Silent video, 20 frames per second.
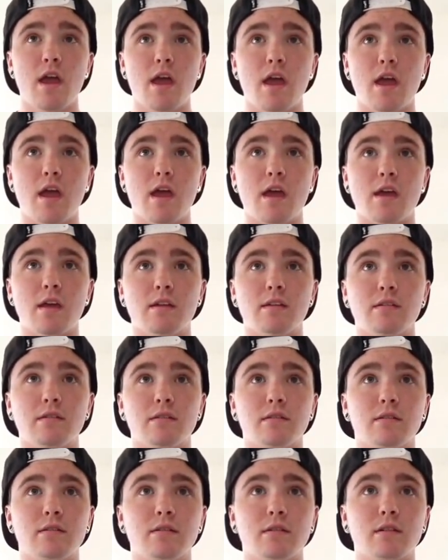
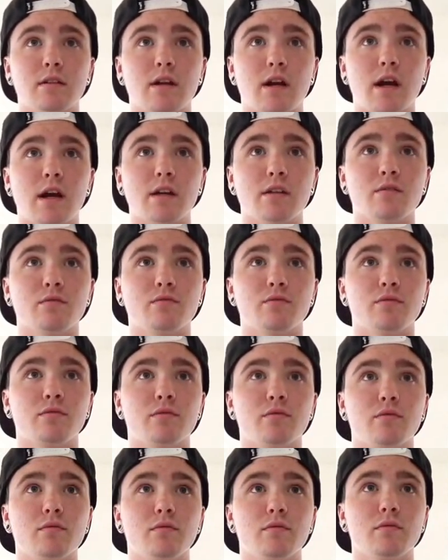and kind of
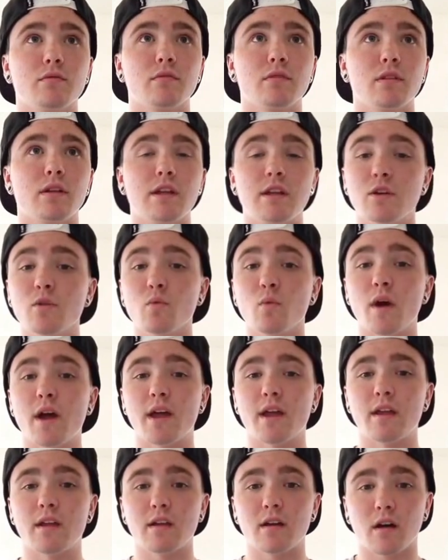in a
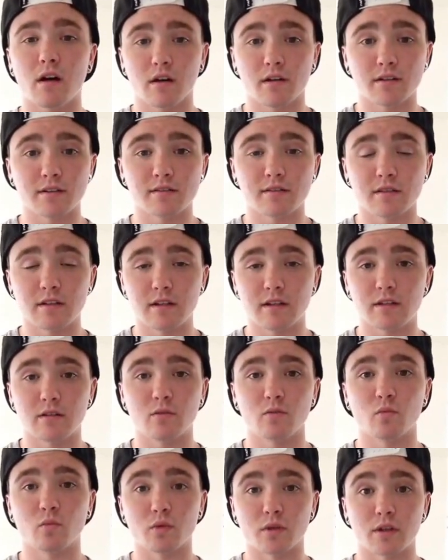way honestly
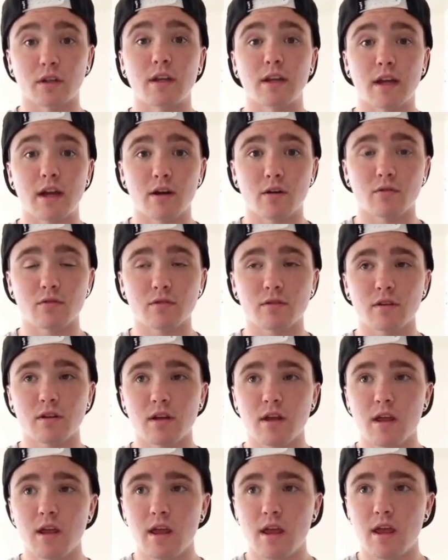working out.
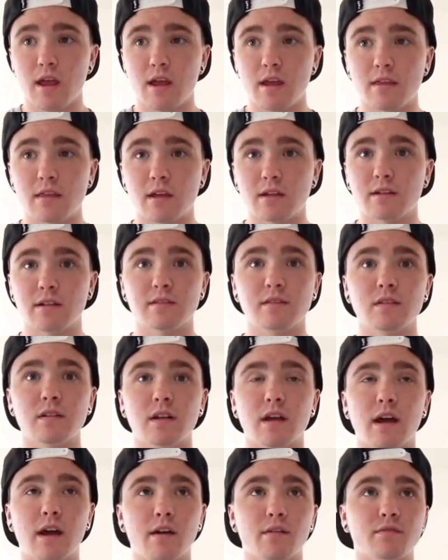And that doesn't
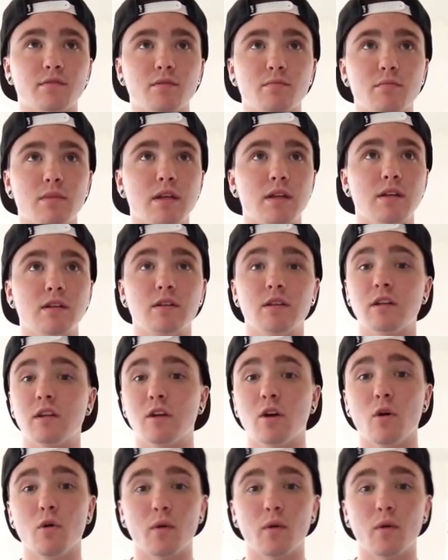have to mean go